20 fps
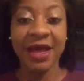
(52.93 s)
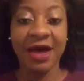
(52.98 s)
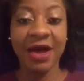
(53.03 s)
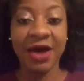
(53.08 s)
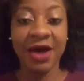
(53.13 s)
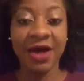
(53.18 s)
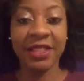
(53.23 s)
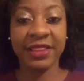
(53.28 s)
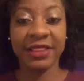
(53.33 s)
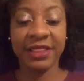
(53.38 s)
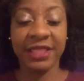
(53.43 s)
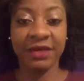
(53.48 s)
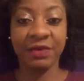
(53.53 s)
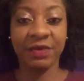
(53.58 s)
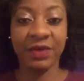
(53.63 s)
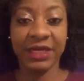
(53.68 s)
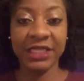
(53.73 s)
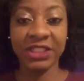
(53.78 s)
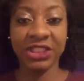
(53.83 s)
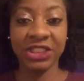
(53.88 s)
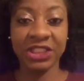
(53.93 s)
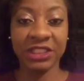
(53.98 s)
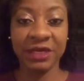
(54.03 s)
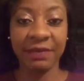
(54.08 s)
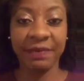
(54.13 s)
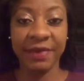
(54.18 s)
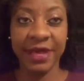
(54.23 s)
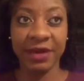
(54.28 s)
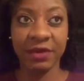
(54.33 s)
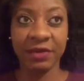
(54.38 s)
on the
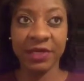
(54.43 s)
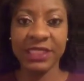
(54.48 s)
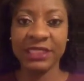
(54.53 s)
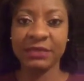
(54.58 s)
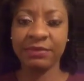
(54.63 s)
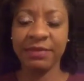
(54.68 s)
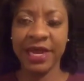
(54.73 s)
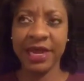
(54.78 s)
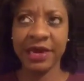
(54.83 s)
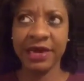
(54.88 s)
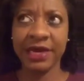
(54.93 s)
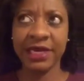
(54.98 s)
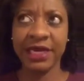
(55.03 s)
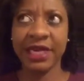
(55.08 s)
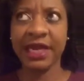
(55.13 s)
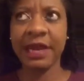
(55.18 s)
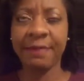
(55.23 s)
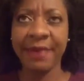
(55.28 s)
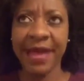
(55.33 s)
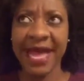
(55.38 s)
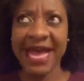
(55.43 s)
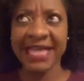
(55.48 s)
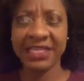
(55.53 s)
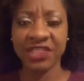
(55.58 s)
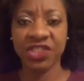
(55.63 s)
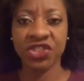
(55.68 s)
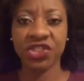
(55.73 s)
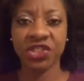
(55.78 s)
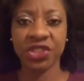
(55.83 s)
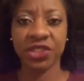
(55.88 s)
relationship panel, he's married and a
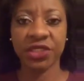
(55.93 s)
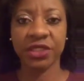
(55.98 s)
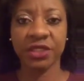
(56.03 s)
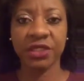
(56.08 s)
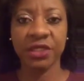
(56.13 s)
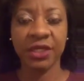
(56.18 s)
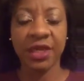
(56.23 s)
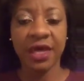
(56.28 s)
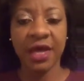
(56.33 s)
pastor.